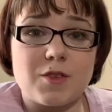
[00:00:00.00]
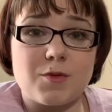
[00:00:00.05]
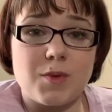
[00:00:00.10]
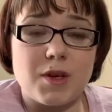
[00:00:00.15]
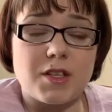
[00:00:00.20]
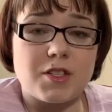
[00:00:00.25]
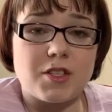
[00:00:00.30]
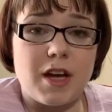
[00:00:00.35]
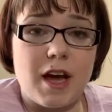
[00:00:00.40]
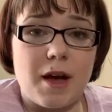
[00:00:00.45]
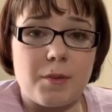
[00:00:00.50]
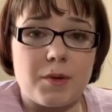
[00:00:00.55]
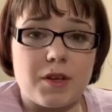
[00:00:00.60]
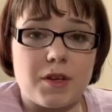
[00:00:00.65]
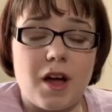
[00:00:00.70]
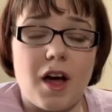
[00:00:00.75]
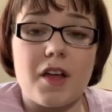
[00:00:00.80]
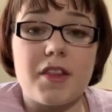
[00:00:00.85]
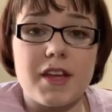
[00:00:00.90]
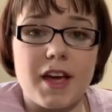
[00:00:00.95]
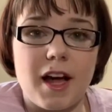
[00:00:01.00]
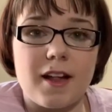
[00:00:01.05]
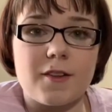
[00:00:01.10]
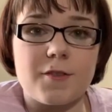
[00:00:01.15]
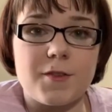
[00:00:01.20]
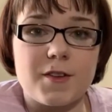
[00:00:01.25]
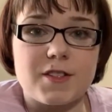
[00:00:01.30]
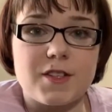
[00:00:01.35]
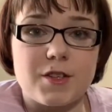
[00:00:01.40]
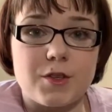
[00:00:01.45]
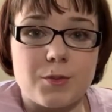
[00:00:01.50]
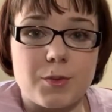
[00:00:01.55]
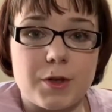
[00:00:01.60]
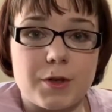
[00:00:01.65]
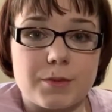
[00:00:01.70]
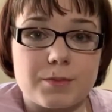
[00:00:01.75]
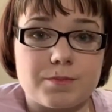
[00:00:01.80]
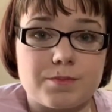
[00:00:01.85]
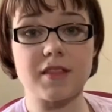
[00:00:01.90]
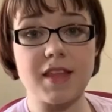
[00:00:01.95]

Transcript: which I would call the elephant in the room.